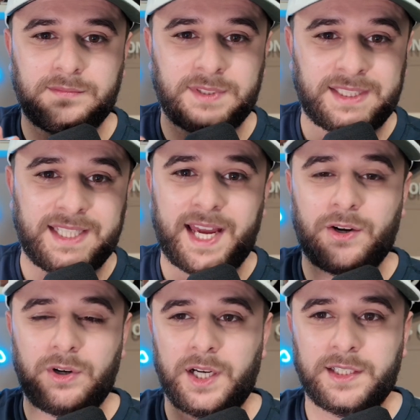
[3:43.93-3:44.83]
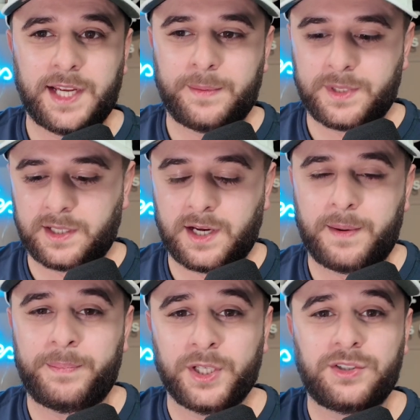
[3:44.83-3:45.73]

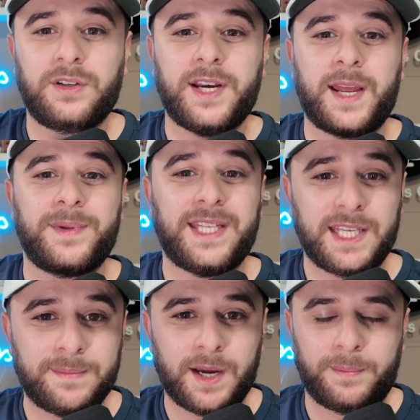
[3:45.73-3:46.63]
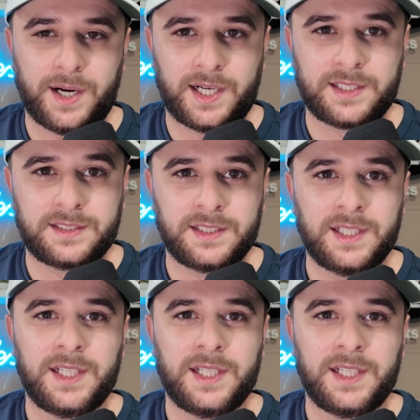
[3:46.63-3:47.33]
SeattleOnTap.com. Put your name in the email box.